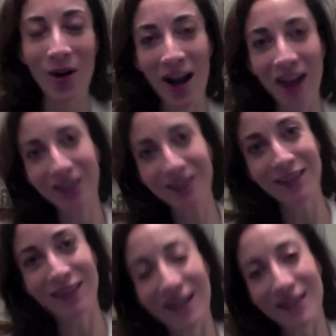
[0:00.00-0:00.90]
Alex
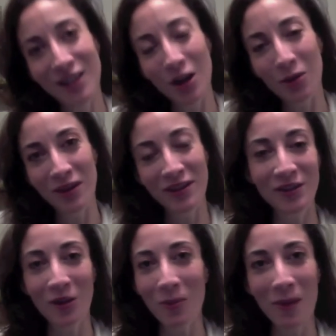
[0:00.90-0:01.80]
has had to deal with
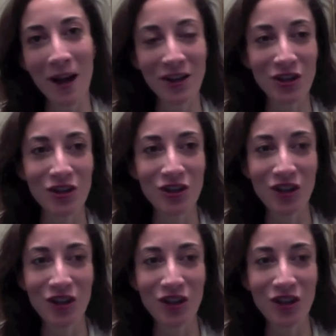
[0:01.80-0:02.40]
so much